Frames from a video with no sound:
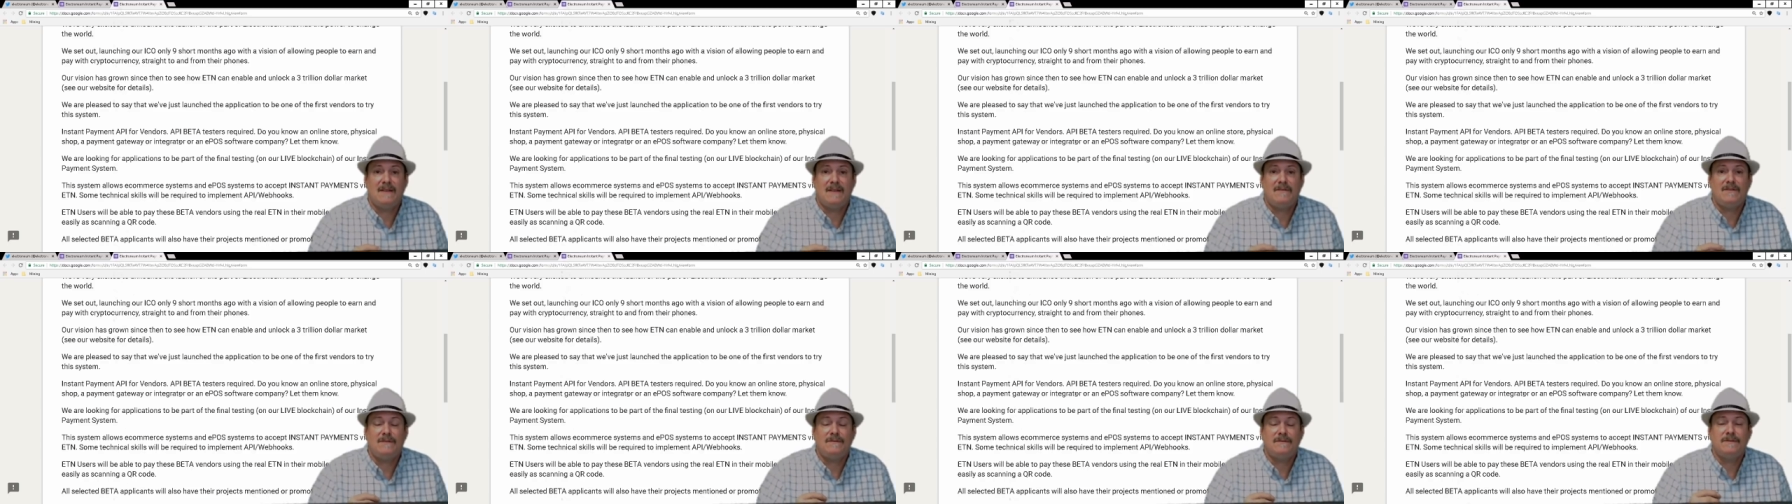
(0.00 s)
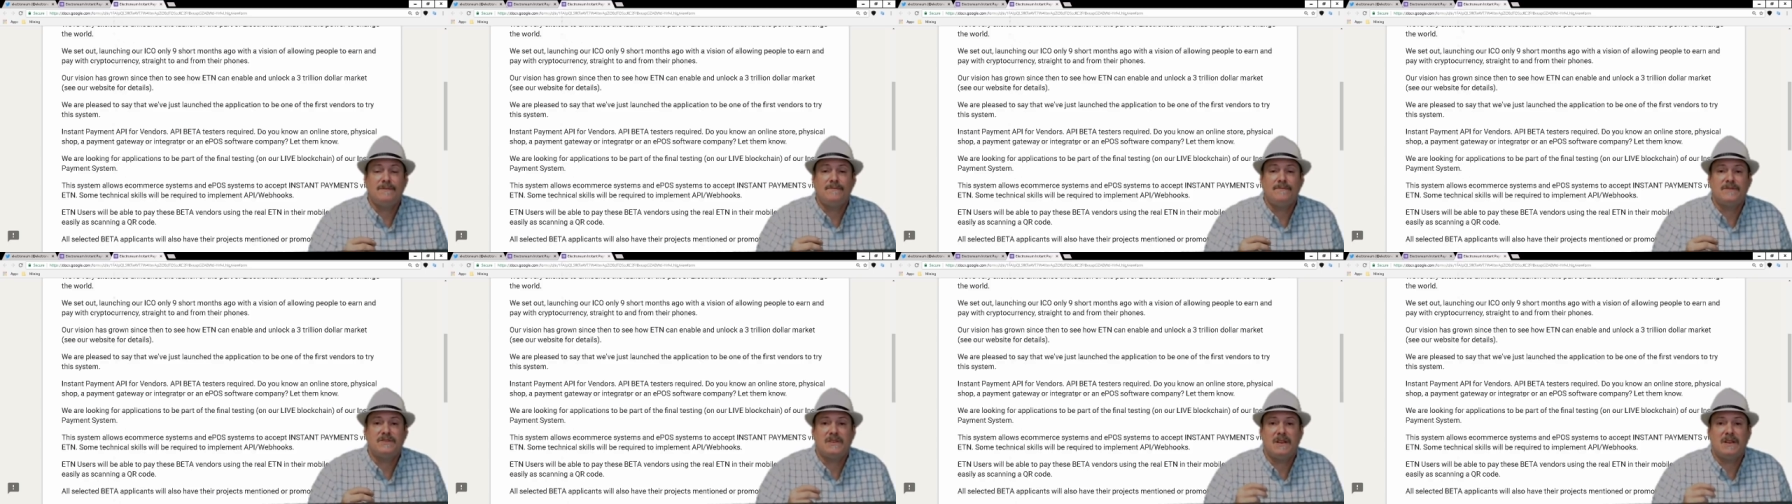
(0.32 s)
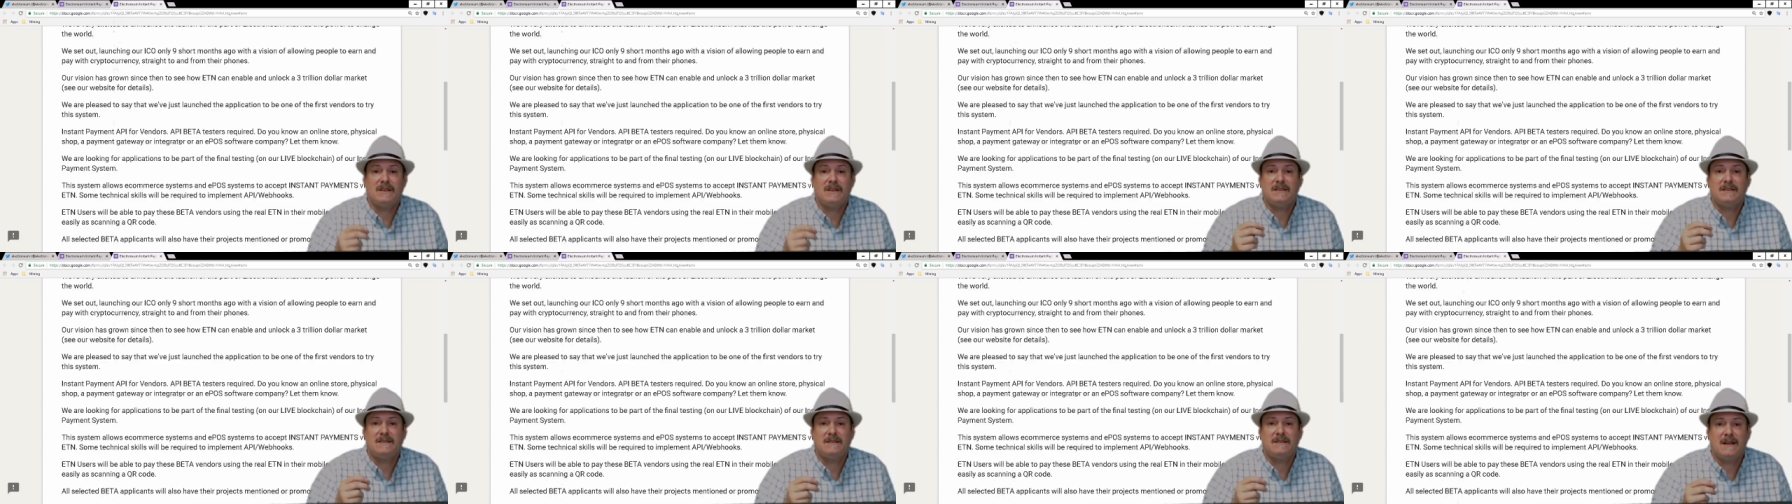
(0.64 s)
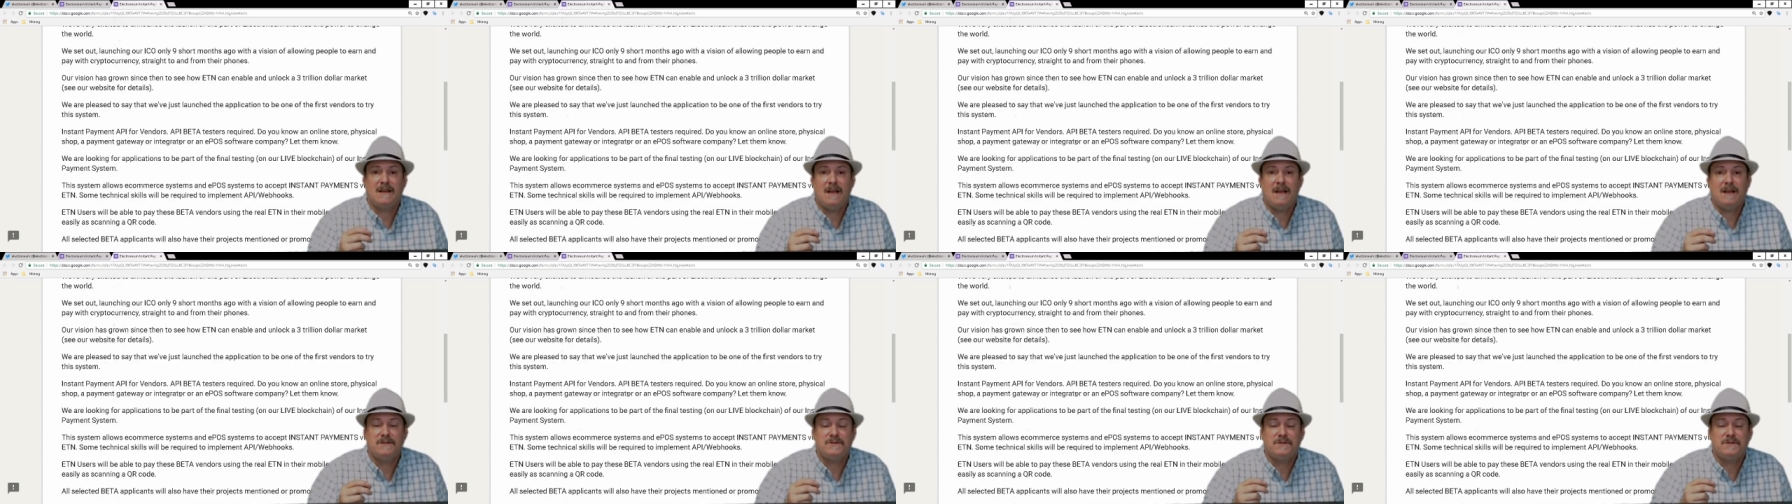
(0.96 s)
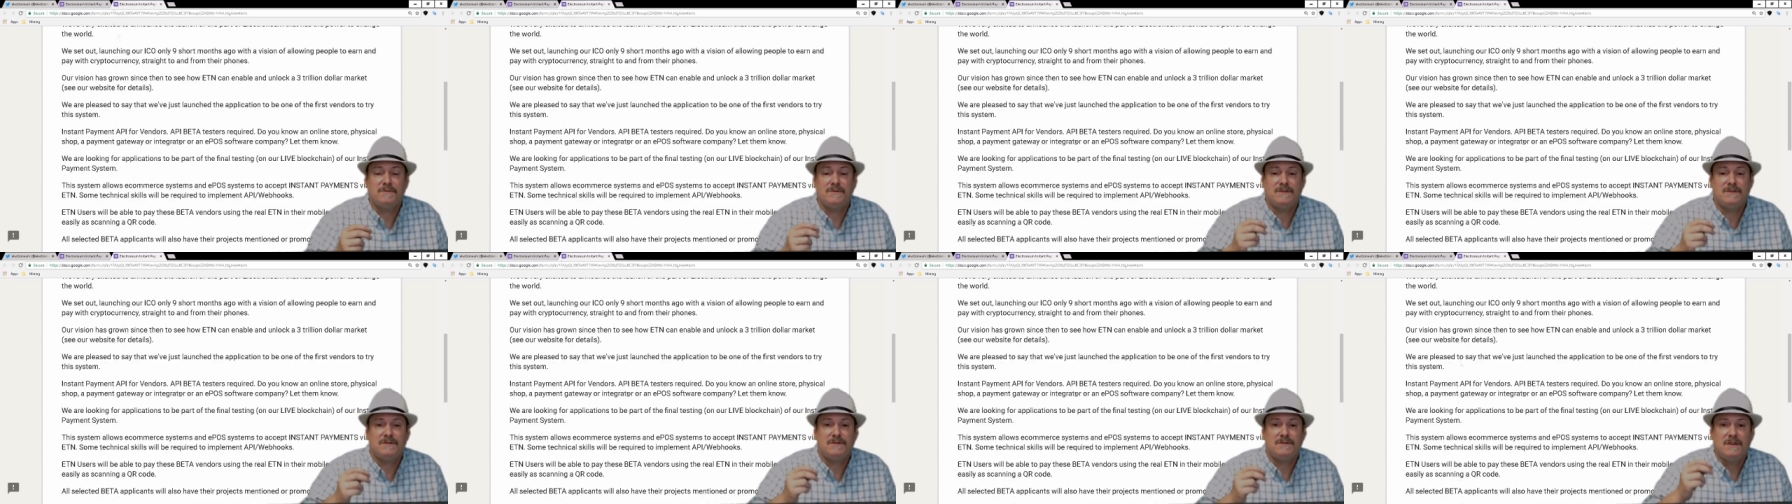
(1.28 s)
level, selling to
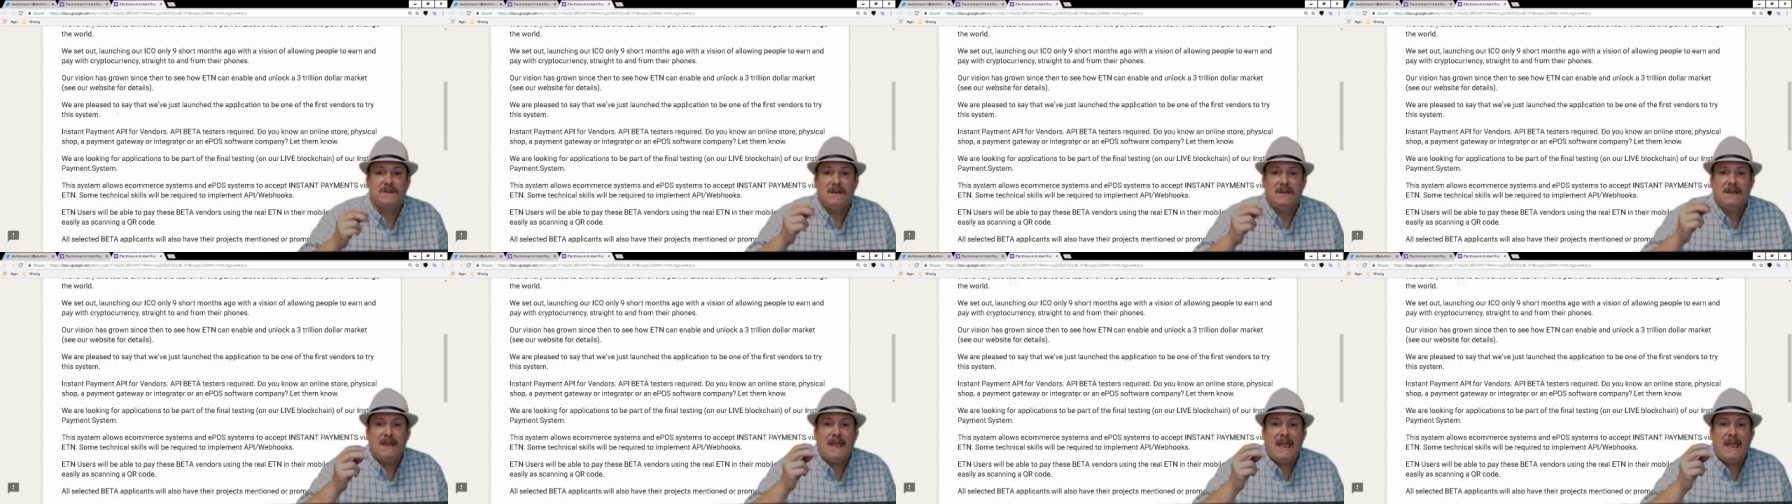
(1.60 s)
customers,